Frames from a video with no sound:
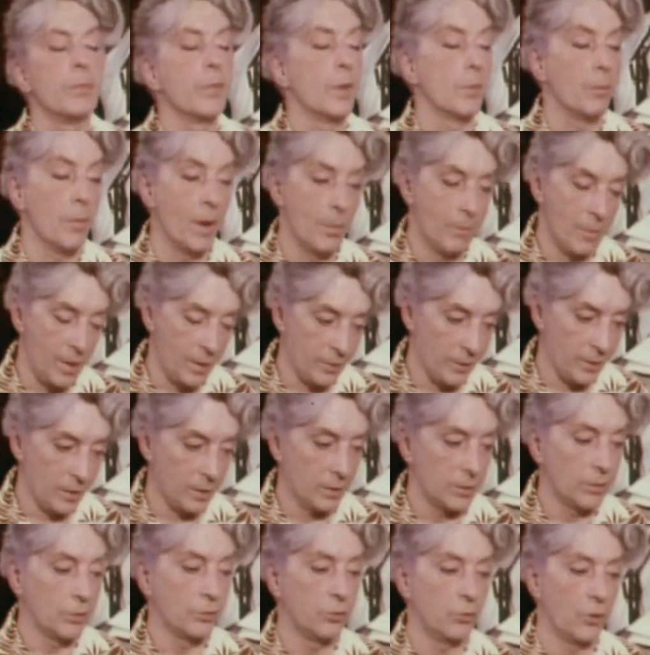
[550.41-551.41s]
My mother
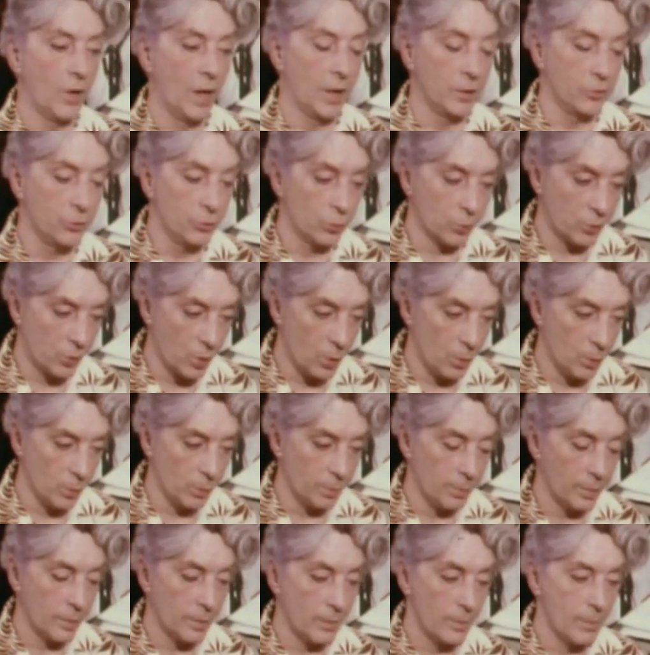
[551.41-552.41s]
tried to
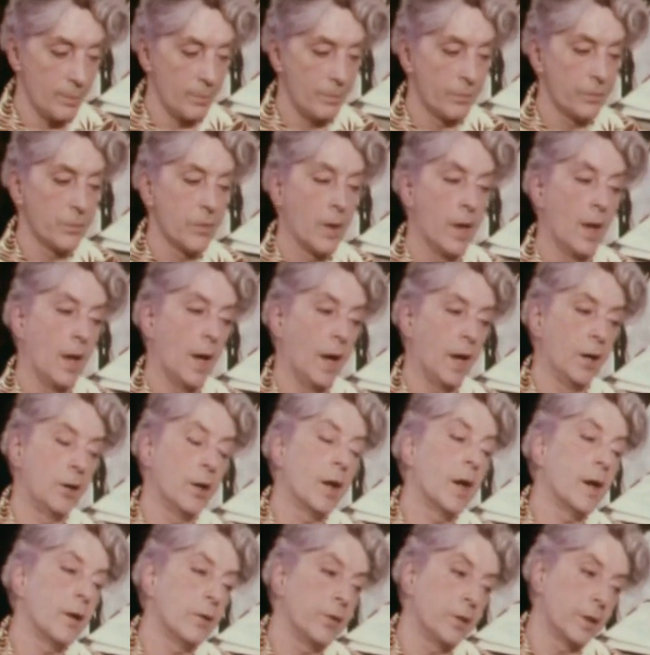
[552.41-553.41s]
cope, and
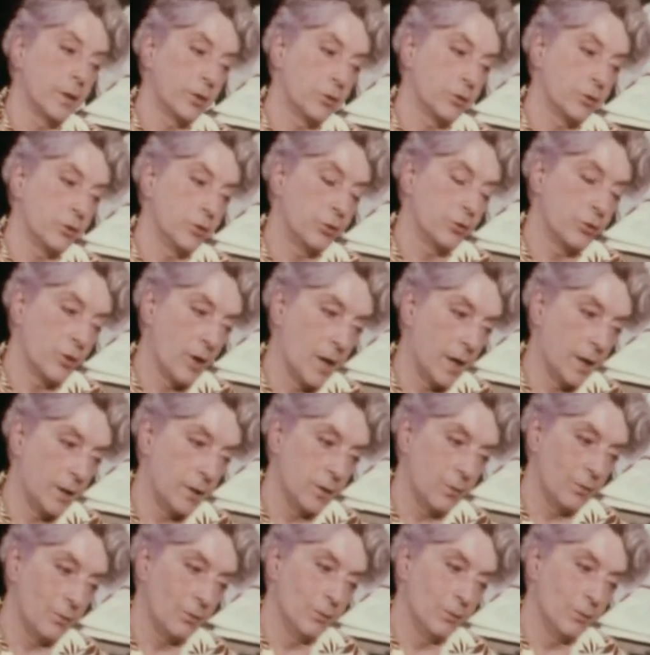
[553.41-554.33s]
I think she tried